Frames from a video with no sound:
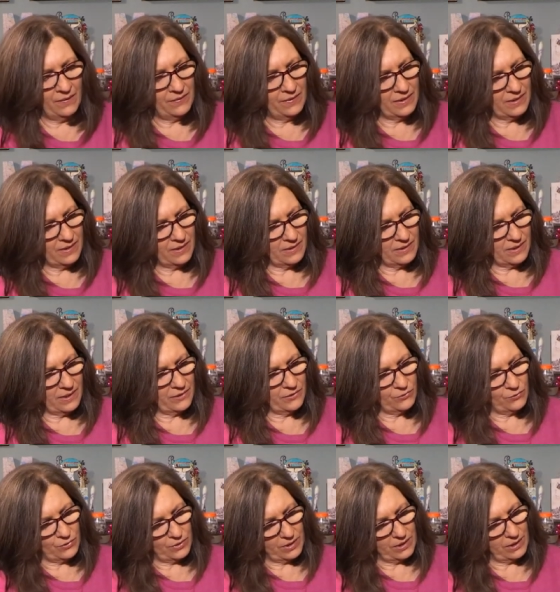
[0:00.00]
This is
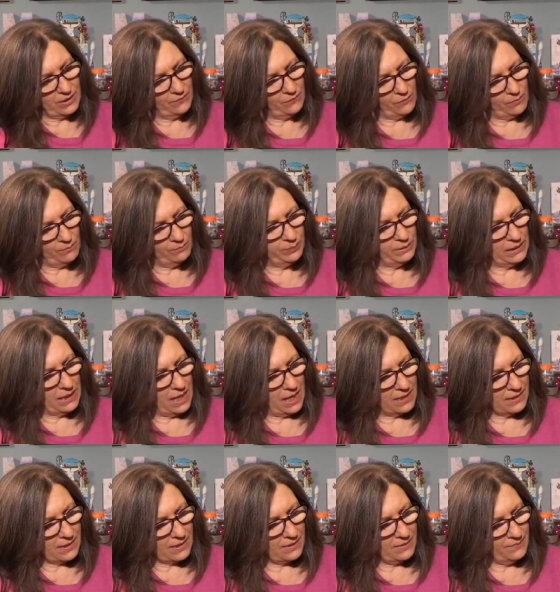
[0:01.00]
interesting. From
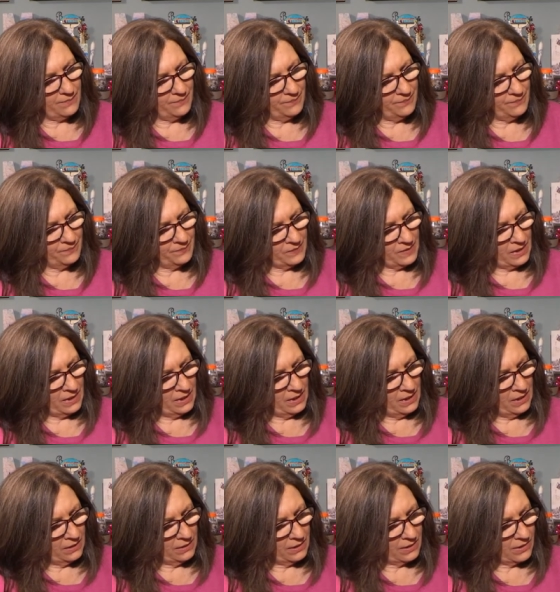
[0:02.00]
Blossom.
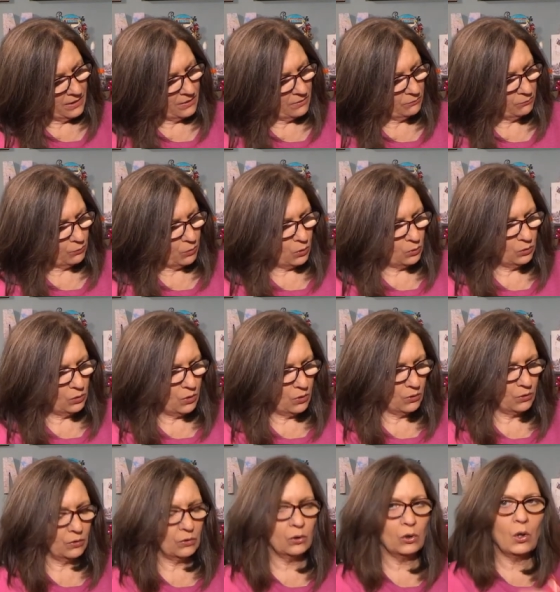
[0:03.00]
This is a
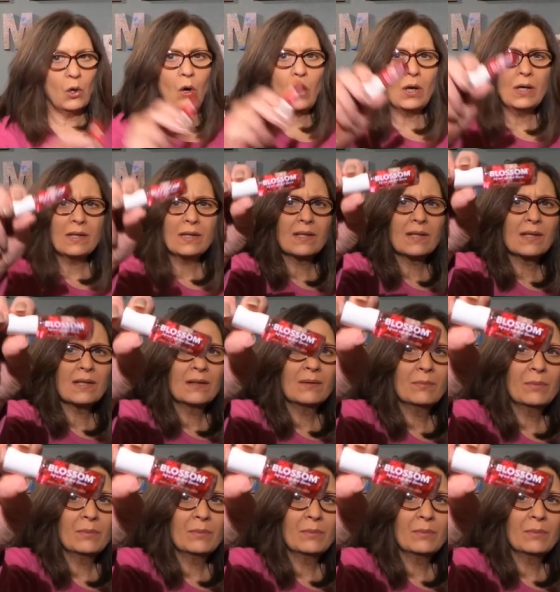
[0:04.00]
roll-on gloss.